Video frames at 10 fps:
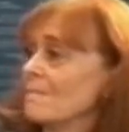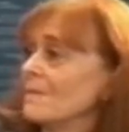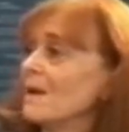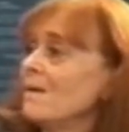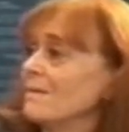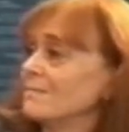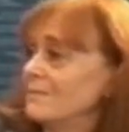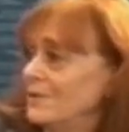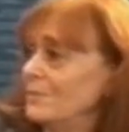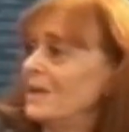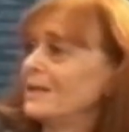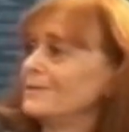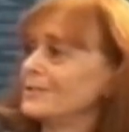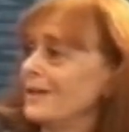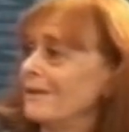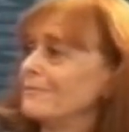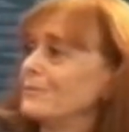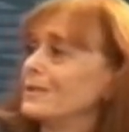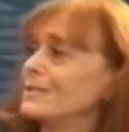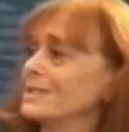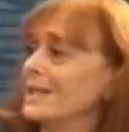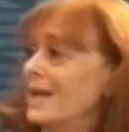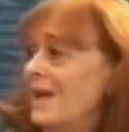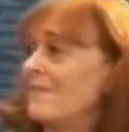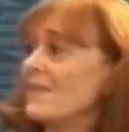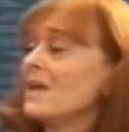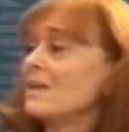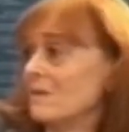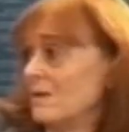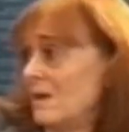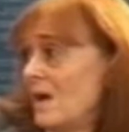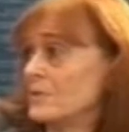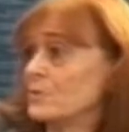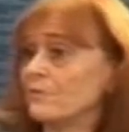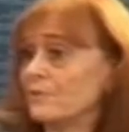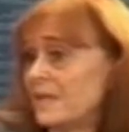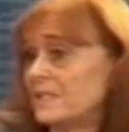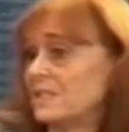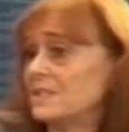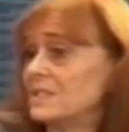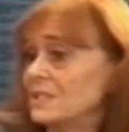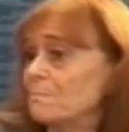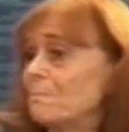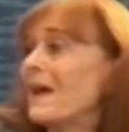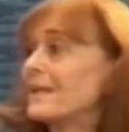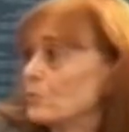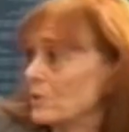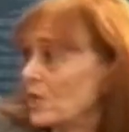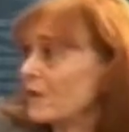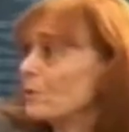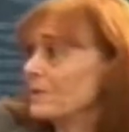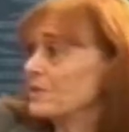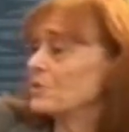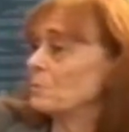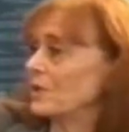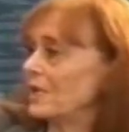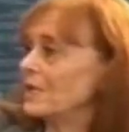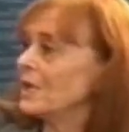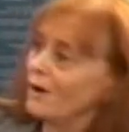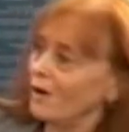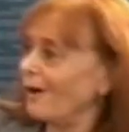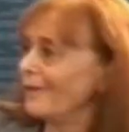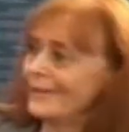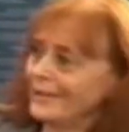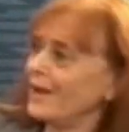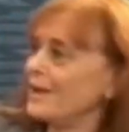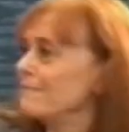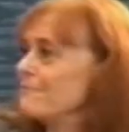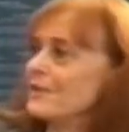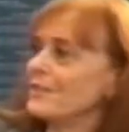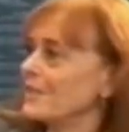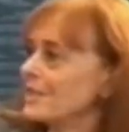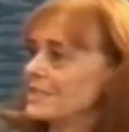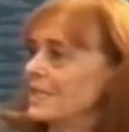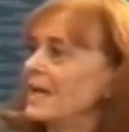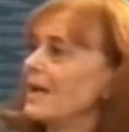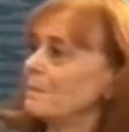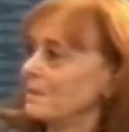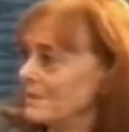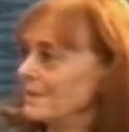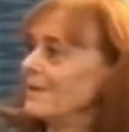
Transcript: Yeah, you managed that for us. And that, I was reflecting, since Pat's retirement is tomorrow night, on the kind of fun things that happened, and